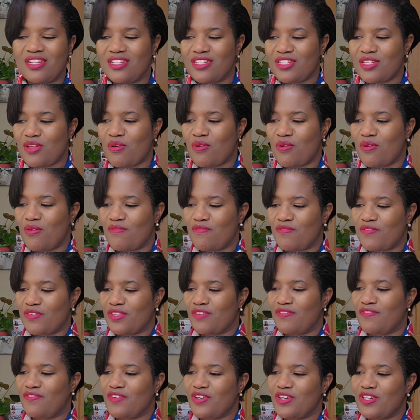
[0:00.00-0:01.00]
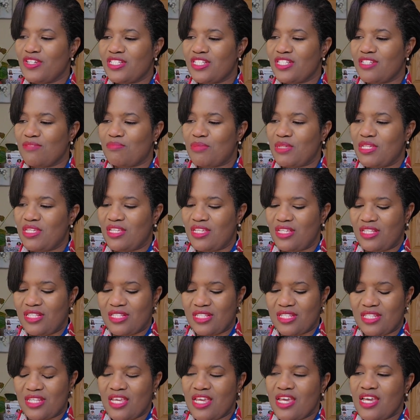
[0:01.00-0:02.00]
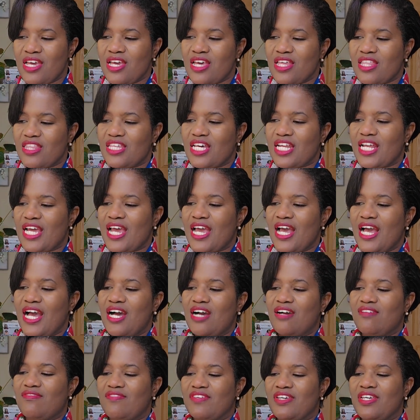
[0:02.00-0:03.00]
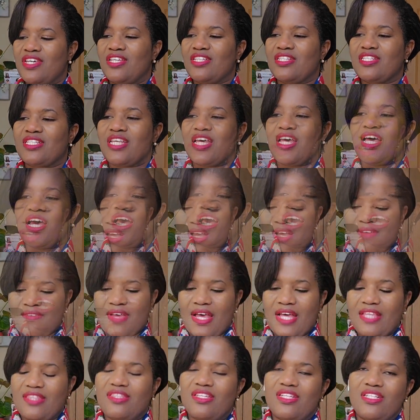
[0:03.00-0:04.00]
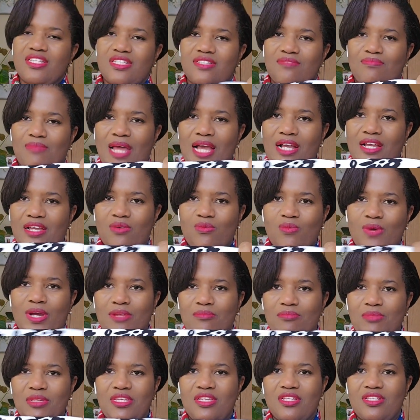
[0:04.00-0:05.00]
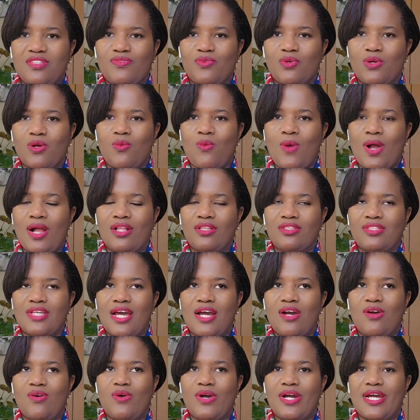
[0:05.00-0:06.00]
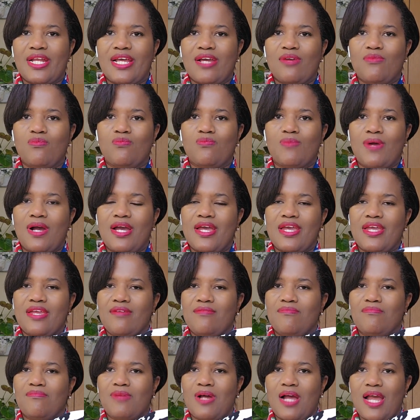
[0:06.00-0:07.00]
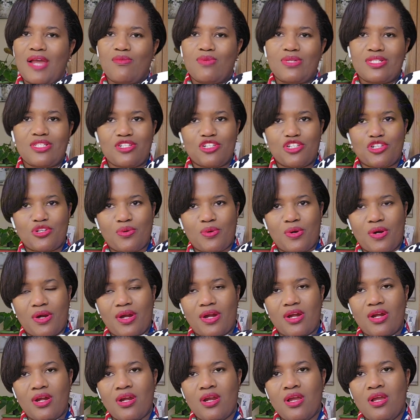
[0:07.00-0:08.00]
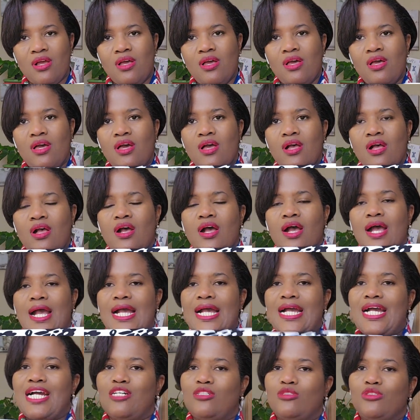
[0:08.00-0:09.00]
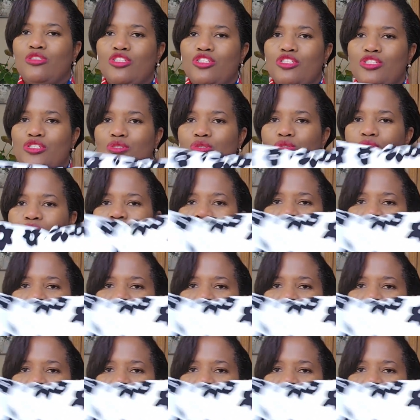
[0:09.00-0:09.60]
So for the first piece that I have is, I've had this black and white piece for a while now, and I wasn't sure how to use it